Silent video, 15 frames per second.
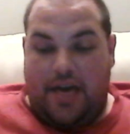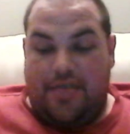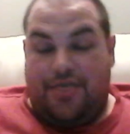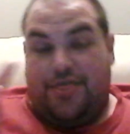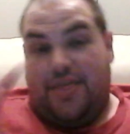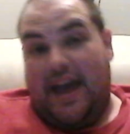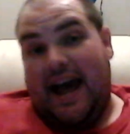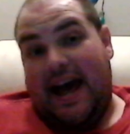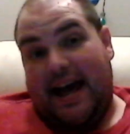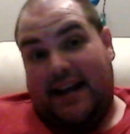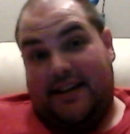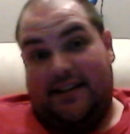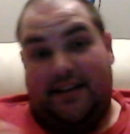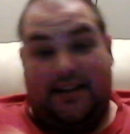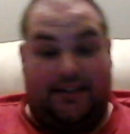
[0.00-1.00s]

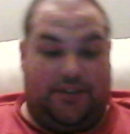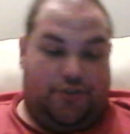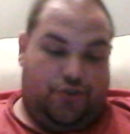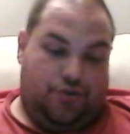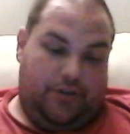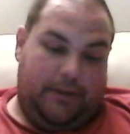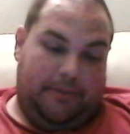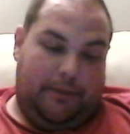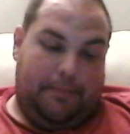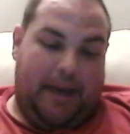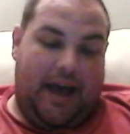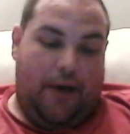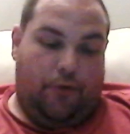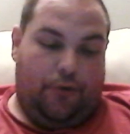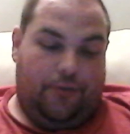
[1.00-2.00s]
That is extremely
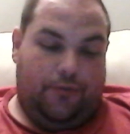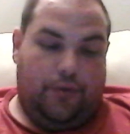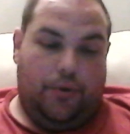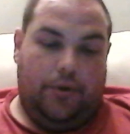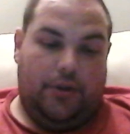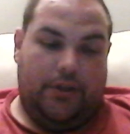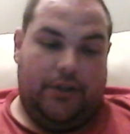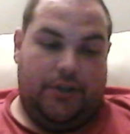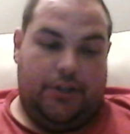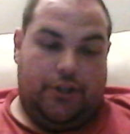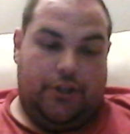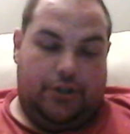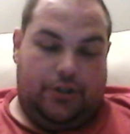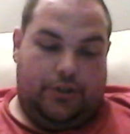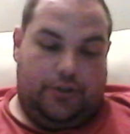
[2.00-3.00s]
powerful.
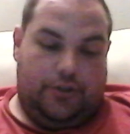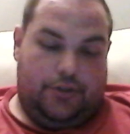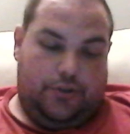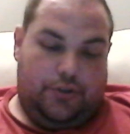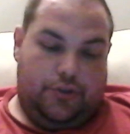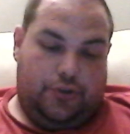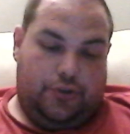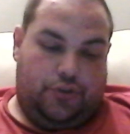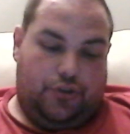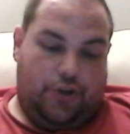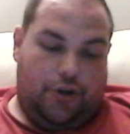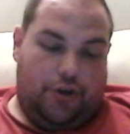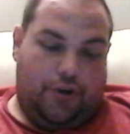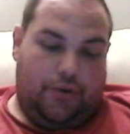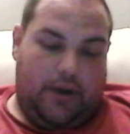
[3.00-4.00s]

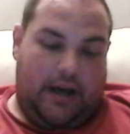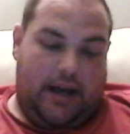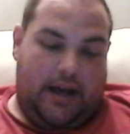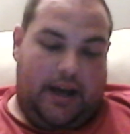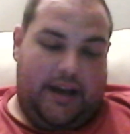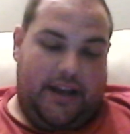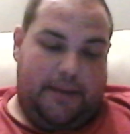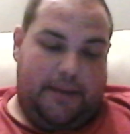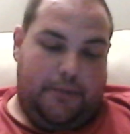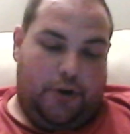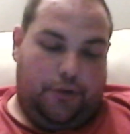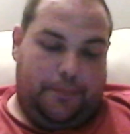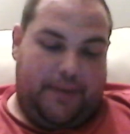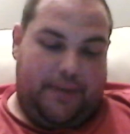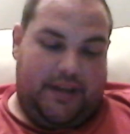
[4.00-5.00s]
So I am
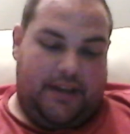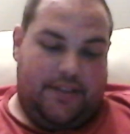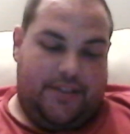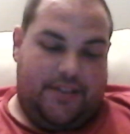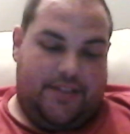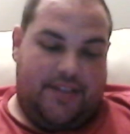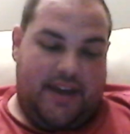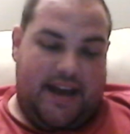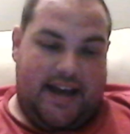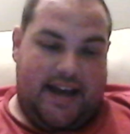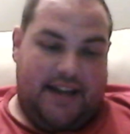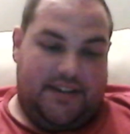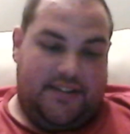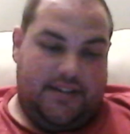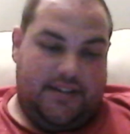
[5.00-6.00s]
hoping
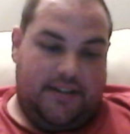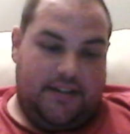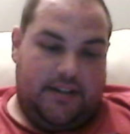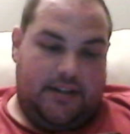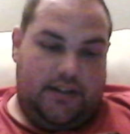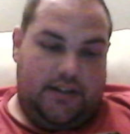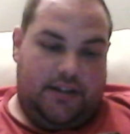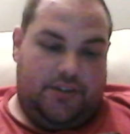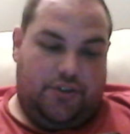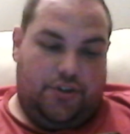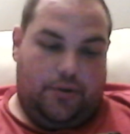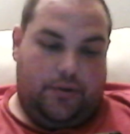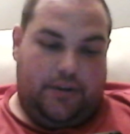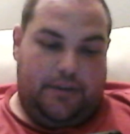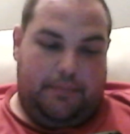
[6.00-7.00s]
that is
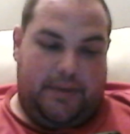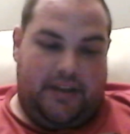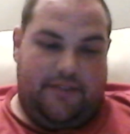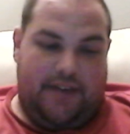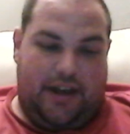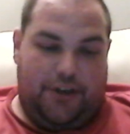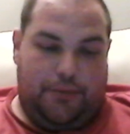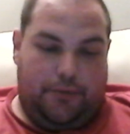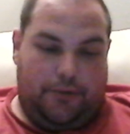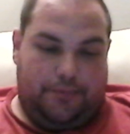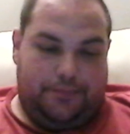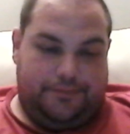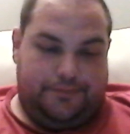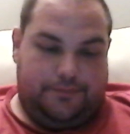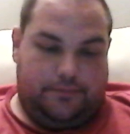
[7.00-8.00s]
going to be valuable.
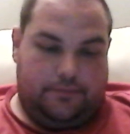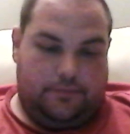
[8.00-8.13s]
